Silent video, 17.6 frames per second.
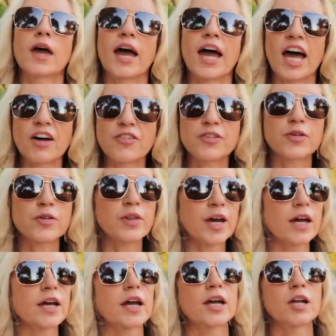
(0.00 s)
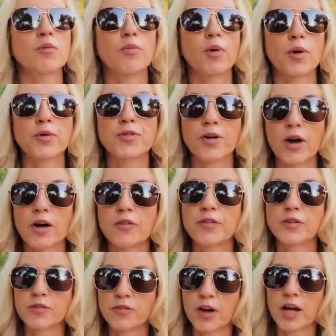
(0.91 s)
After that kind of burns off
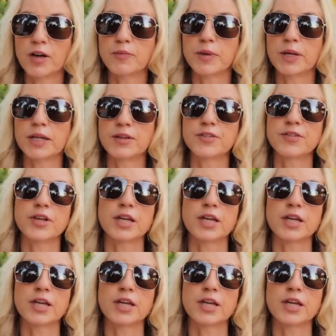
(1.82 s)
in 5 minutes,